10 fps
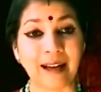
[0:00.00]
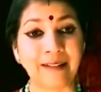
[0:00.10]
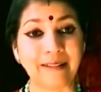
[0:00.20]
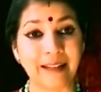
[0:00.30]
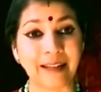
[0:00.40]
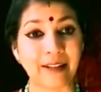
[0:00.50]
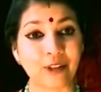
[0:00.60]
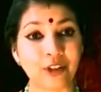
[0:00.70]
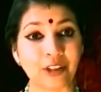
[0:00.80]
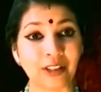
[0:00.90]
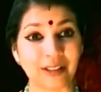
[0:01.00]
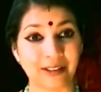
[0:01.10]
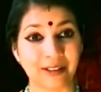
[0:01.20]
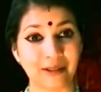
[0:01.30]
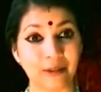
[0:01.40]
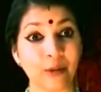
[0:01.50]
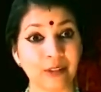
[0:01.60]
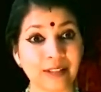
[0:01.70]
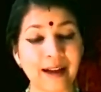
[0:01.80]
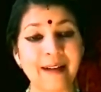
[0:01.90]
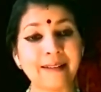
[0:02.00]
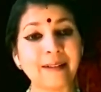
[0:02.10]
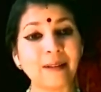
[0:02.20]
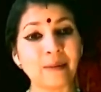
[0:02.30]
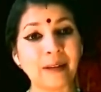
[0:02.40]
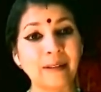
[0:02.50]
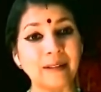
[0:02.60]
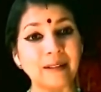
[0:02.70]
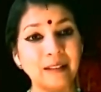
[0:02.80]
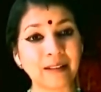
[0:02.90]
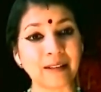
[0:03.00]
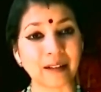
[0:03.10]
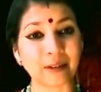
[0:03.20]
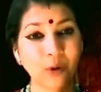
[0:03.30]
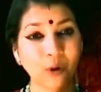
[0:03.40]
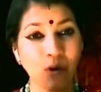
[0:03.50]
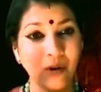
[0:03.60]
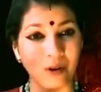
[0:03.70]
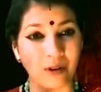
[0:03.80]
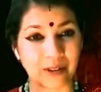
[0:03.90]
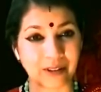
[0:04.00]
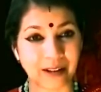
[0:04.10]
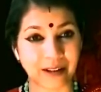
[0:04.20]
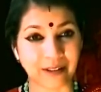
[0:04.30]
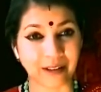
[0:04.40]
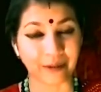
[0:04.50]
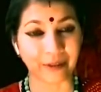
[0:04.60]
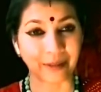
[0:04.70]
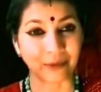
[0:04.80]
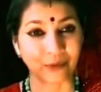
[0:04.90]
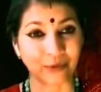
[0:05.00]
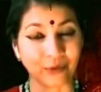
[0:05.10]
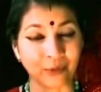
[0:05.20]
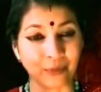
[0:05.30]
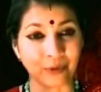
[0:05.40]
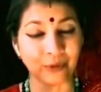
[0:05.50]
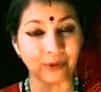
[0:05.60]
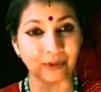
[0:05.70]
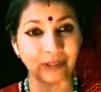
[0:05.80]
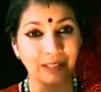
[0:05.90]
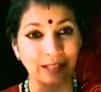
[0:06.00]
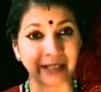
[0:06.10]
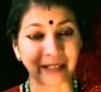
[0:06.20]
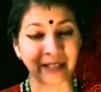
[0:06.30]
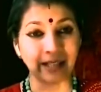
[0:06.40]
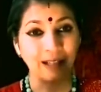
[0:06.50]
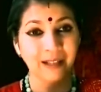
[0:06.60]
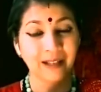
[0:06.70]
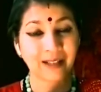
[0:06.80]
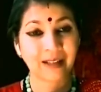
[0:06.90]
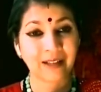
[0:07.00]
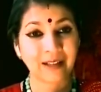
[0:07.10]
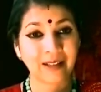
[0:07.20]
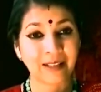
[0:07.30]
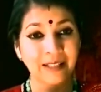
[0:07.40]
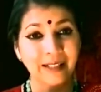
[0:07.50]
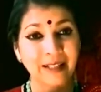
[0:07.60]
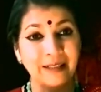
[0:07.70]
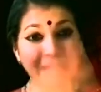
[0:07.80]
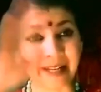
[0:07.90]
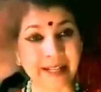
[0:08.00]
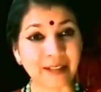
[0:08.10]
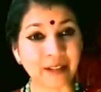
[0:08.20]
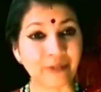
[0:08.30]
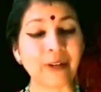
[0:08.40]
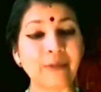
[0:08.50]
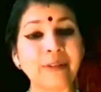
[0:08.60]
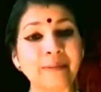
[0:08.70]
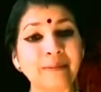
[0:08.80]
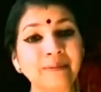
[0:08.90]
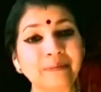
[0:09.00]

And there she looks at him and sees that aura around him, so beautiful. It's like a light around him.